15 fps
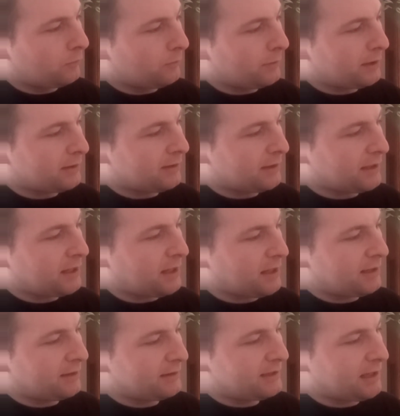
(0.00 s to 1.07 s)
Because I
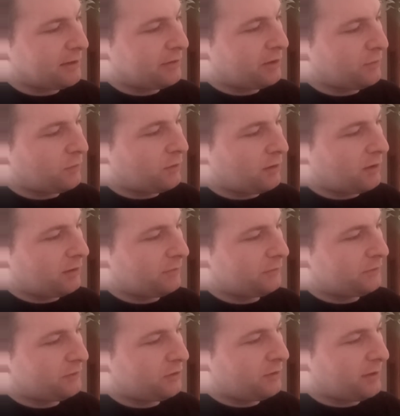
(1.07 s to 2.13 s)
can't tell you what
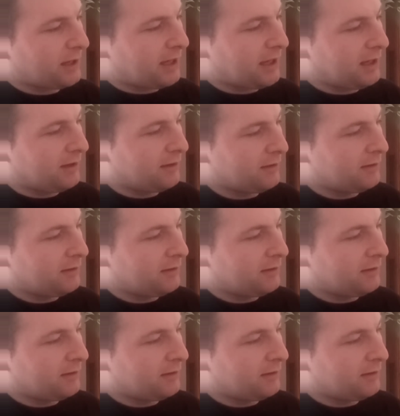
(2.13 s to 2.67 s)
I'm doing here.